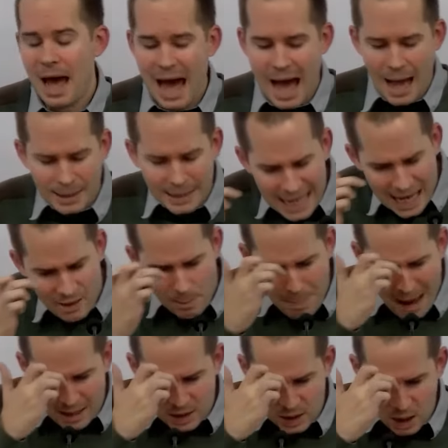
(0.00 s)
and get the
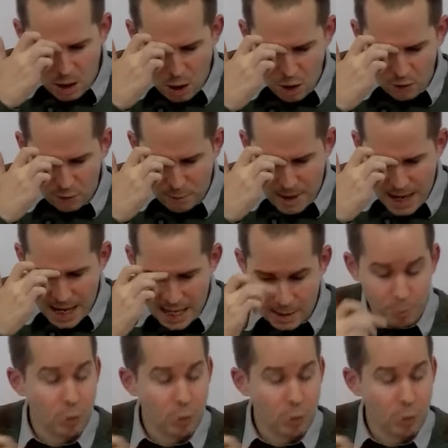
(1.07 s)
better of me.